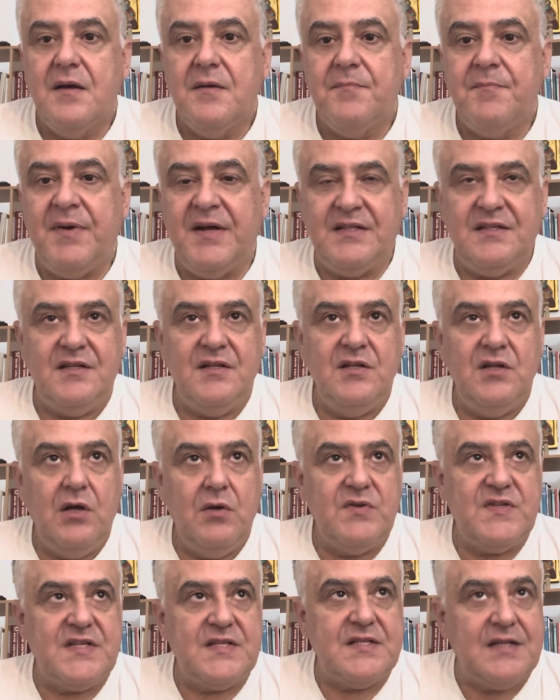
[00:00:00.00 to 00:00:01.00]
But no
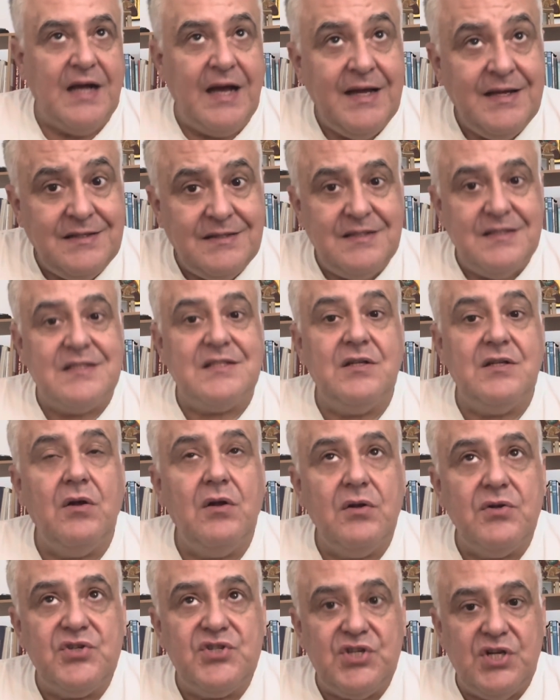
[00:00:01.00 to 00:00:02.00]
scientist, no
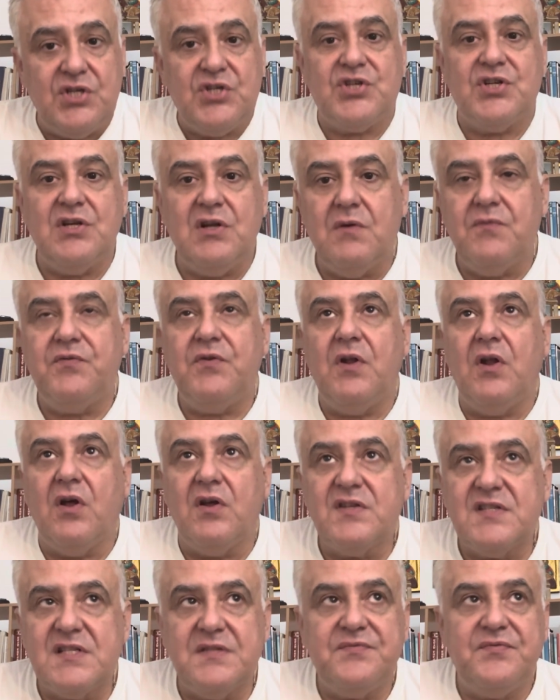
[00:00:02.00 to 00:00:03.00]
logician, no
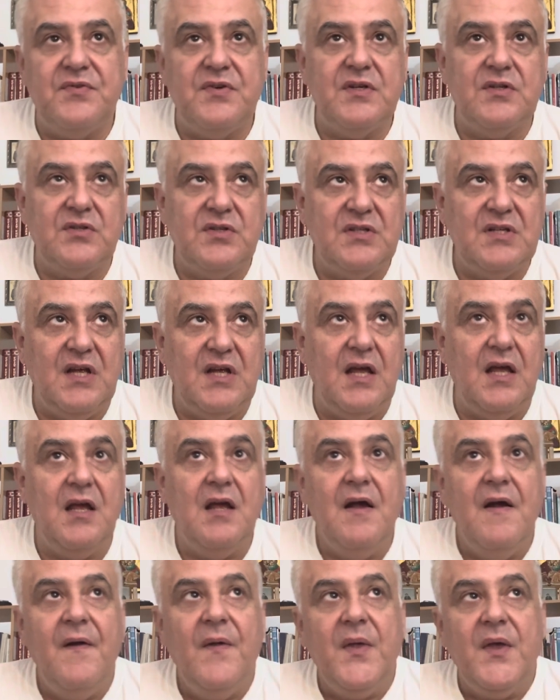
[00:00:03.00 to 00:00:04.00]
philosopher today